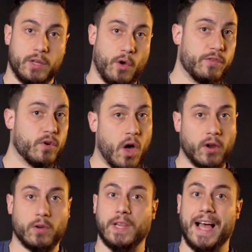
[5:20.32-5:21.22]
Now, if you caught
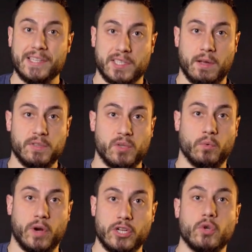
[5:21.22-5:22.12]
our last episode
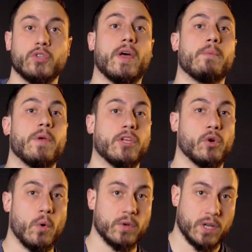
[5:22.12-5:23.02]
where I showed you how to make
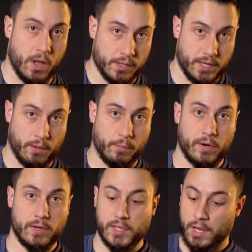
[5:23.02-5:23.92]
your own cocktail
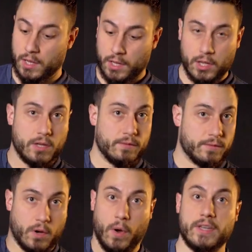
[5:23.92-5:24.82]
bitters,
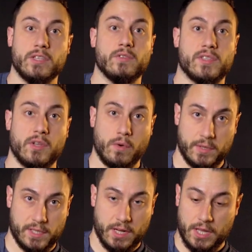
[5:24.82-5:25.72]
go ahead and use
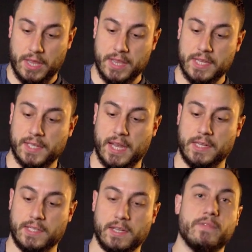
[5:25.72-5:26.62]
those. In this
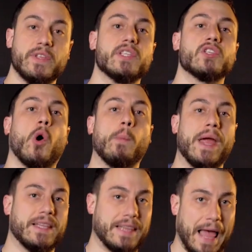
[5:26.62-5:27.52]
case, this is
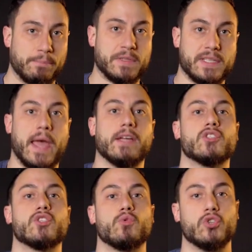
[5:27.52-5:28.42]
homemade Lapsang
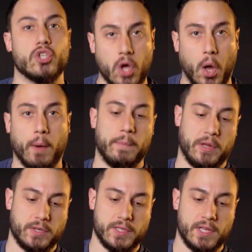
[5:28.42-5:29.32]
Souchong
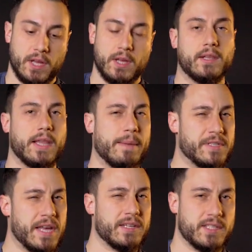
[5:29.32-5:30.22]
bitters.
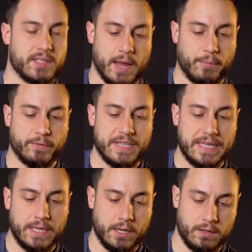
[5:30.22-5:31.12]
Lapsang is a type of tea.